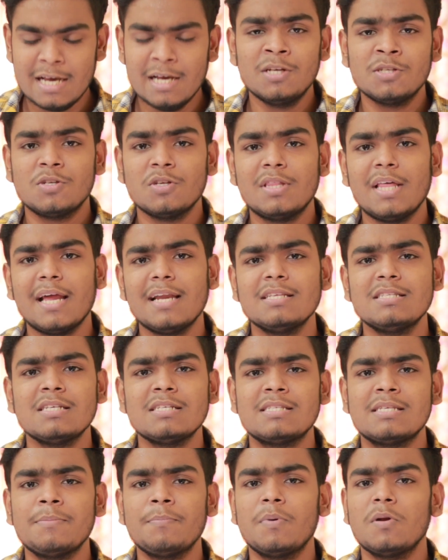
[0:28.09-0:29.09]
So there is a
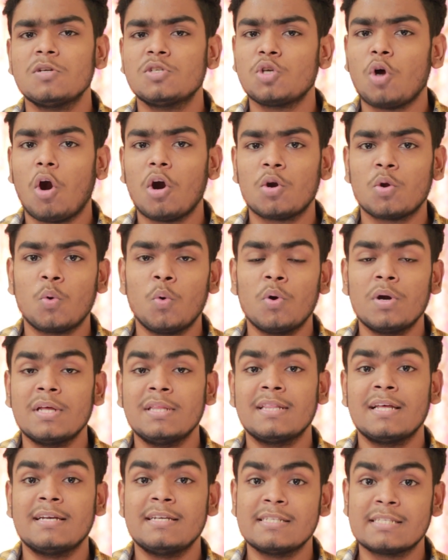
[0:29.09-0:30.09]
simple short code in
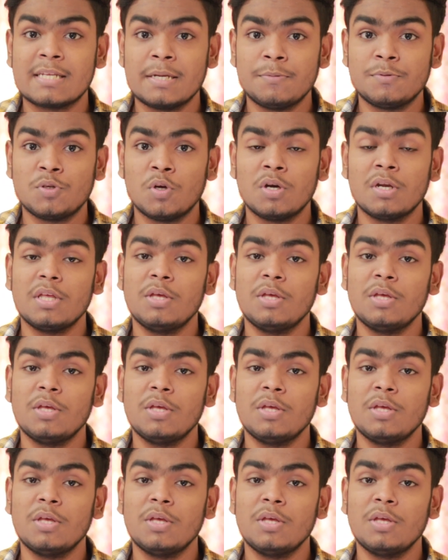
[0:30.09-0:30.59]
the description.